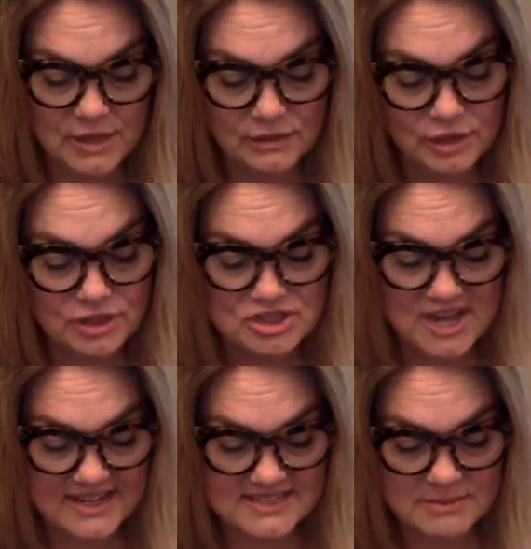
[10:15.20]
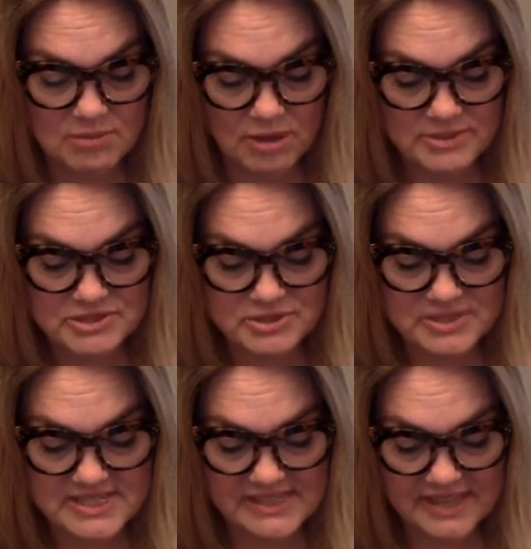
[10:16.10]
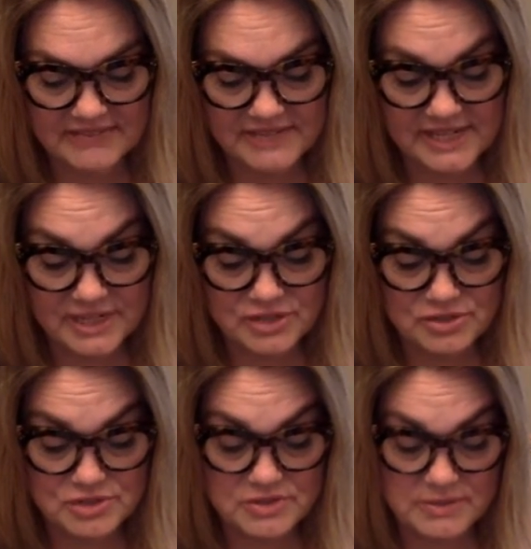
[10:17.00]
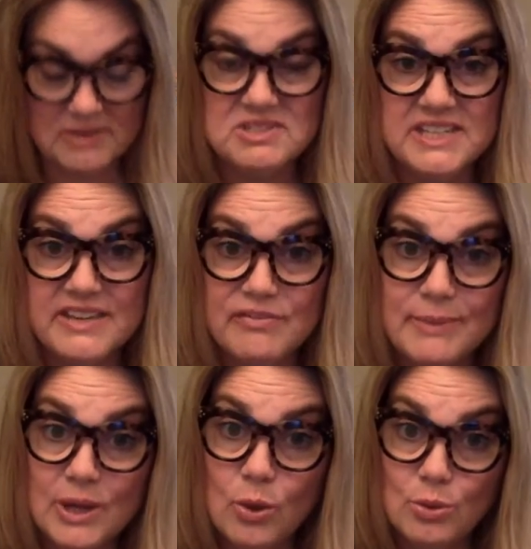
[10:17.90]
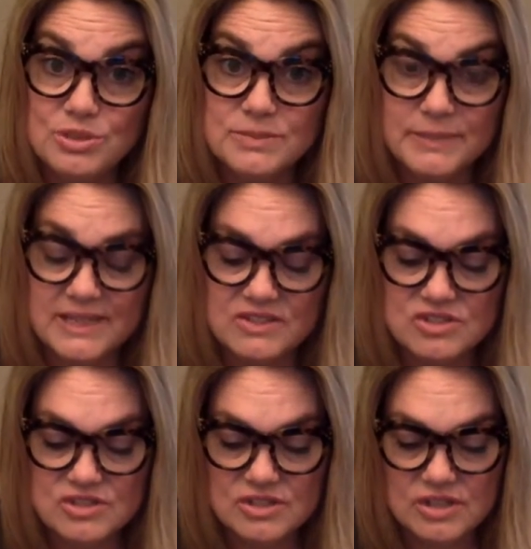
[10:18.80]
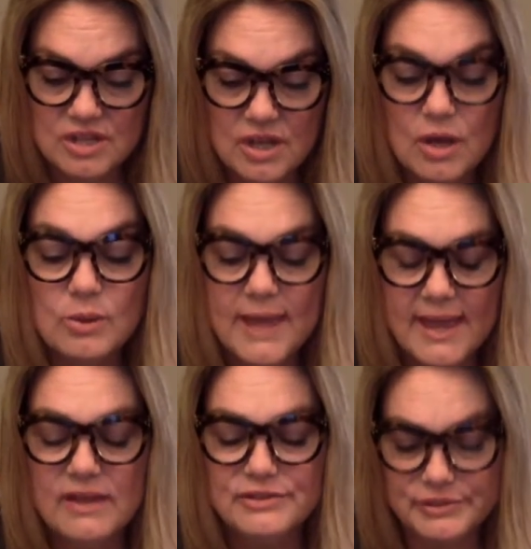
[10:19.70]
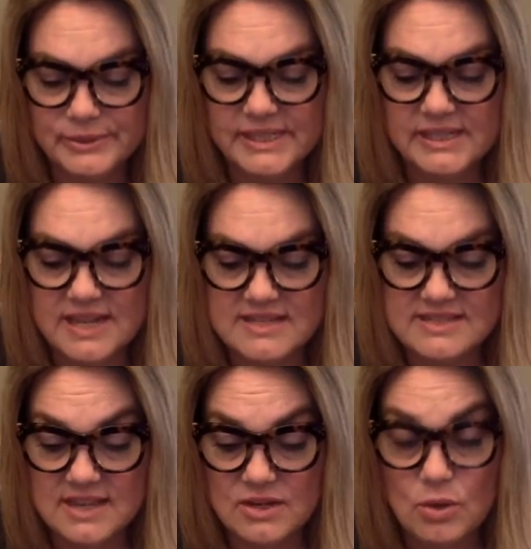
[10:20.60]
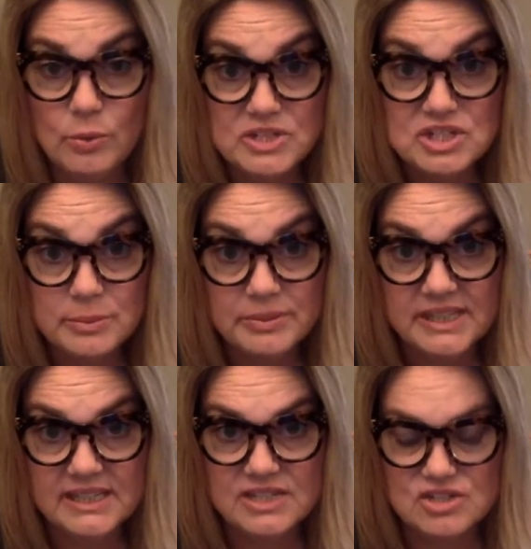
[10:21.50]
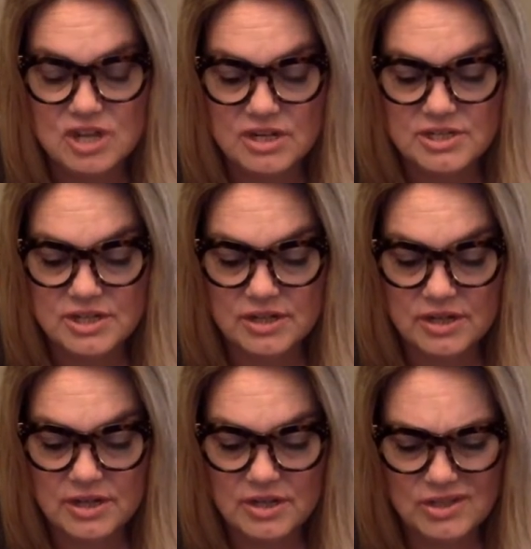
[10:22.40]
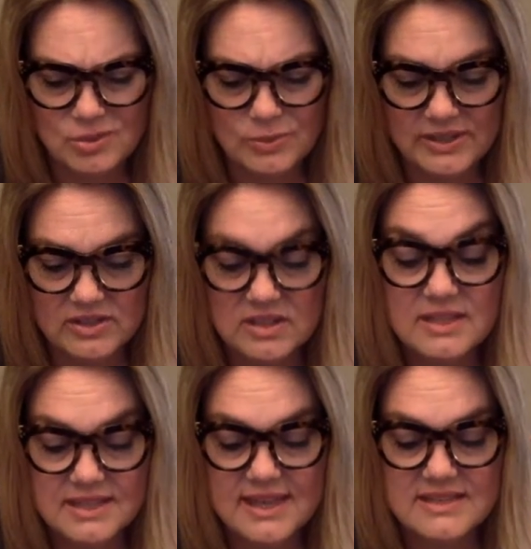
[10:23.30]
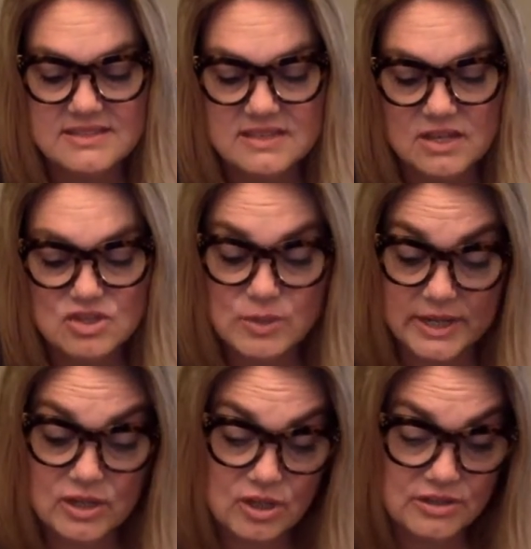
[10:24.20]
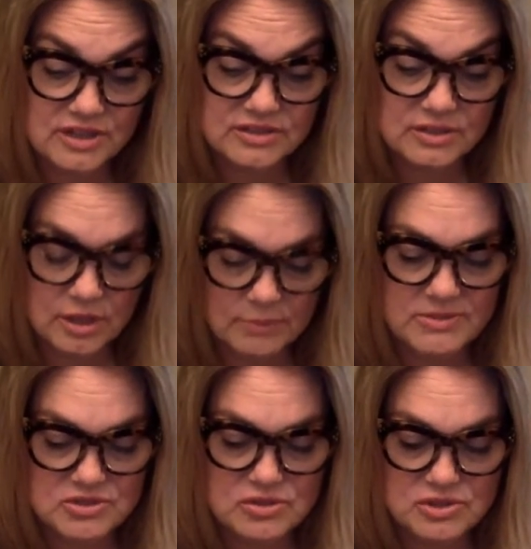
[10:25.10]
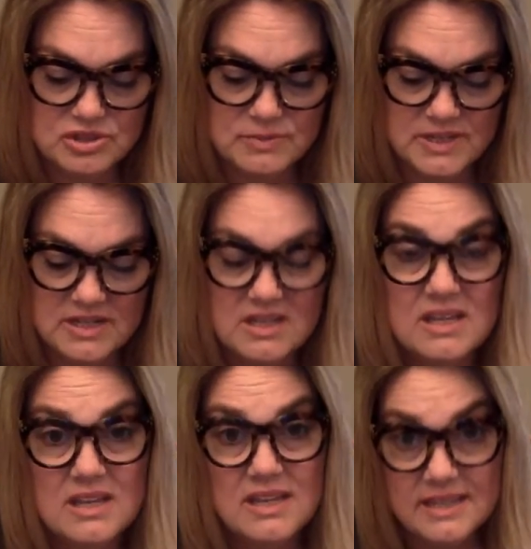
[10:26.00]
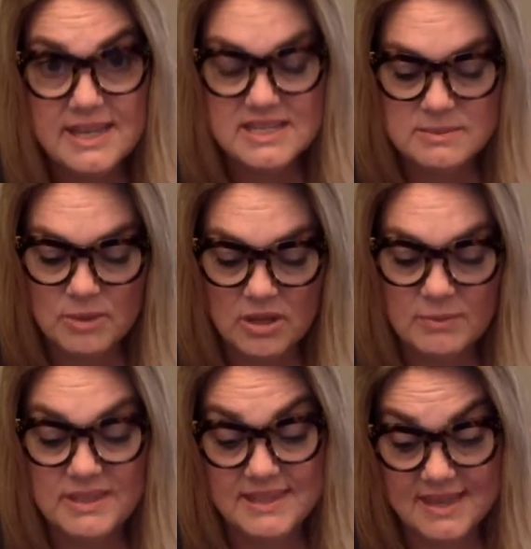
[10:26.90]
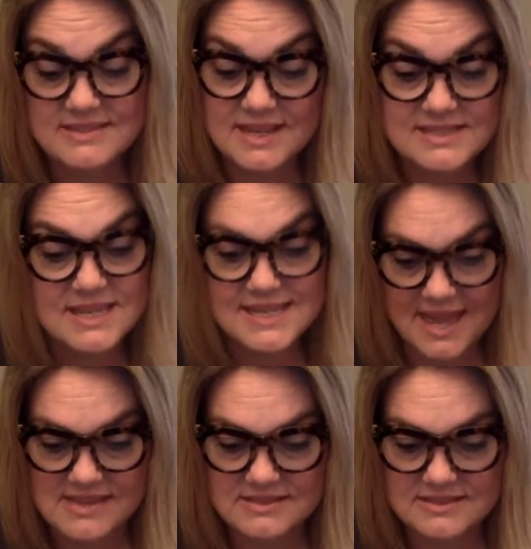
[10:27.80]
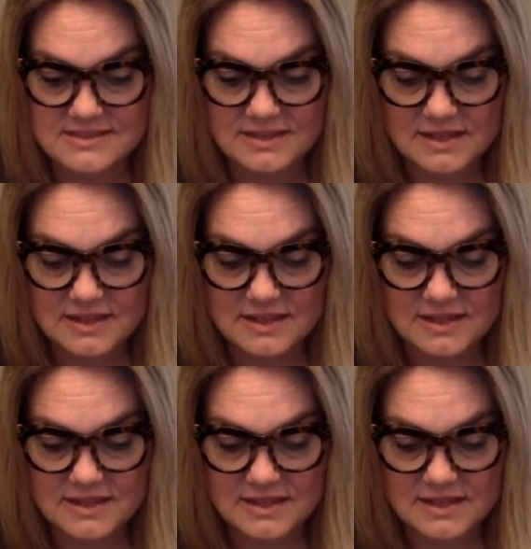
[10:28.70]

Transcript: Look, Jack, said Mom as soon as he left, and I knew she was about to give me a whole speech. Okay, I'll do it, I said, which completely shocked her. You will? Yes. So I can call Mr. Tushman? Yes, Mom. Yes, I said yes.